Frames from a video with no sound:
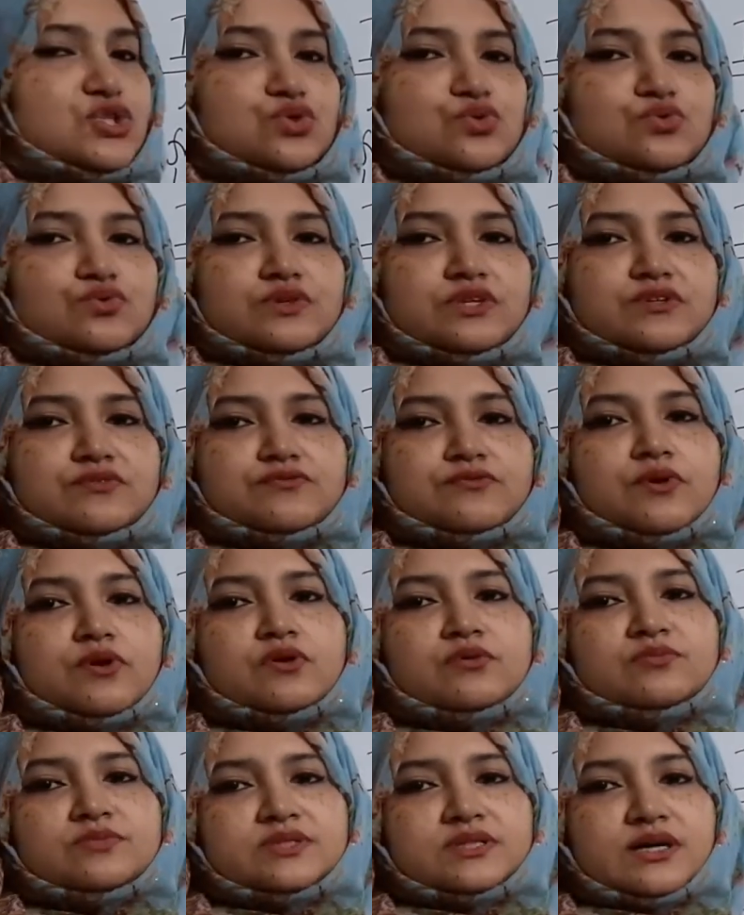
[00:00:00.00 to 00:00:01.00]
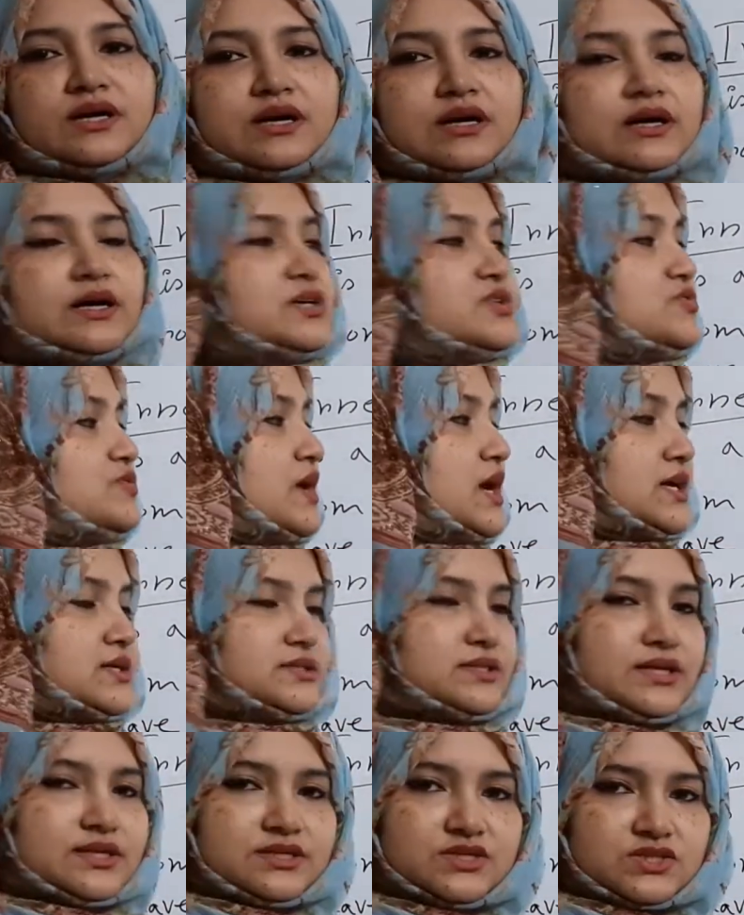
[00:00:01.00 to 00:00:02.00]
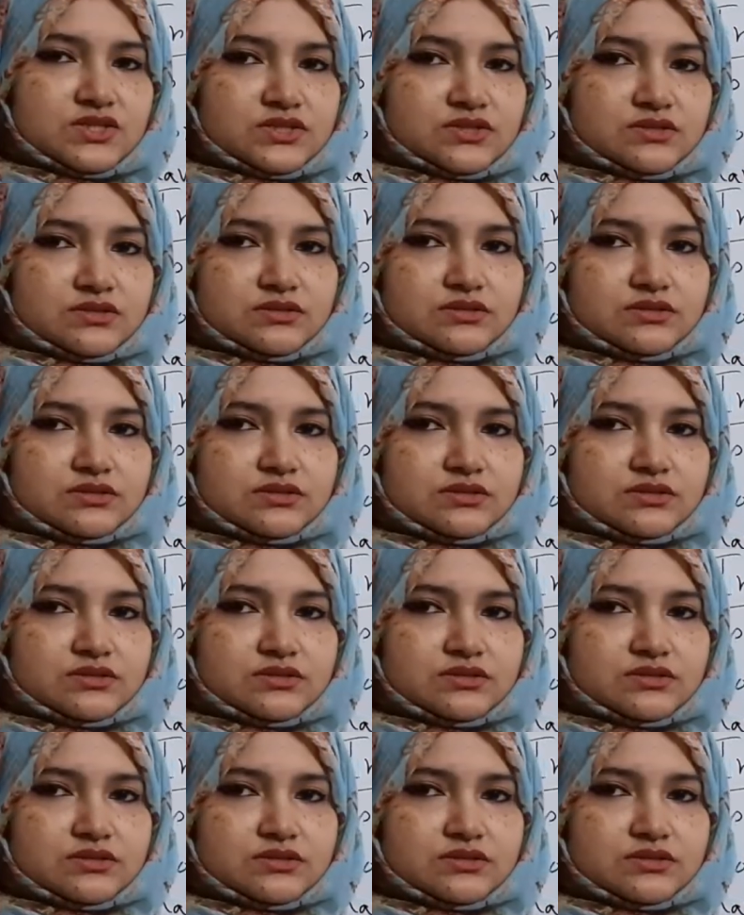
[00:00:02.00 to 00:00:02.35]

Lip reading: to reform the reactants.